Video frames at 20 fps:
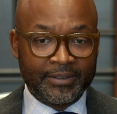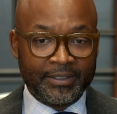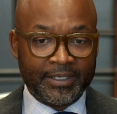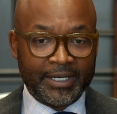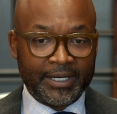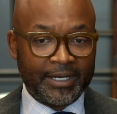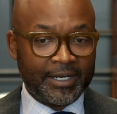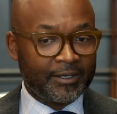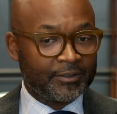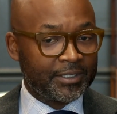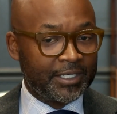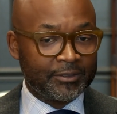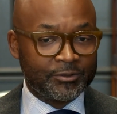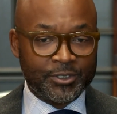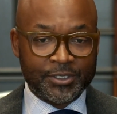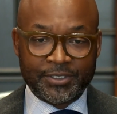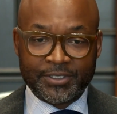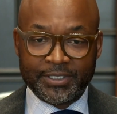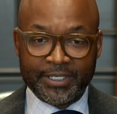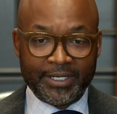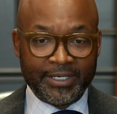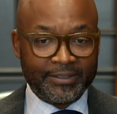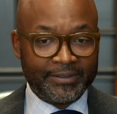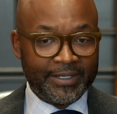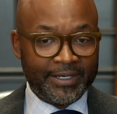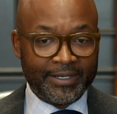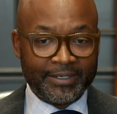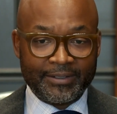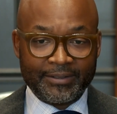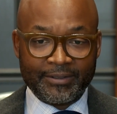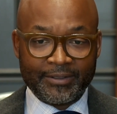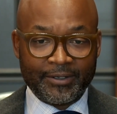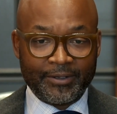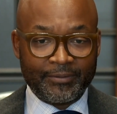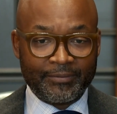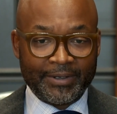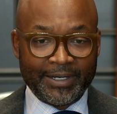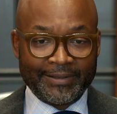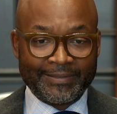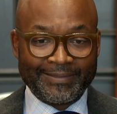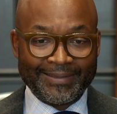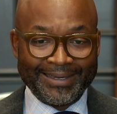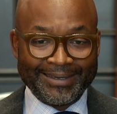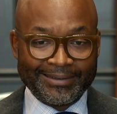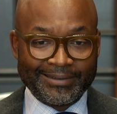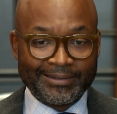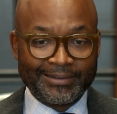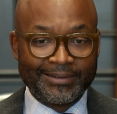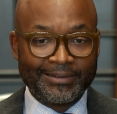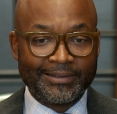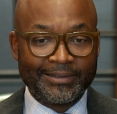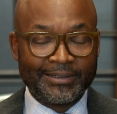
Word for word: I'll, I'll, just say that, you know, I thank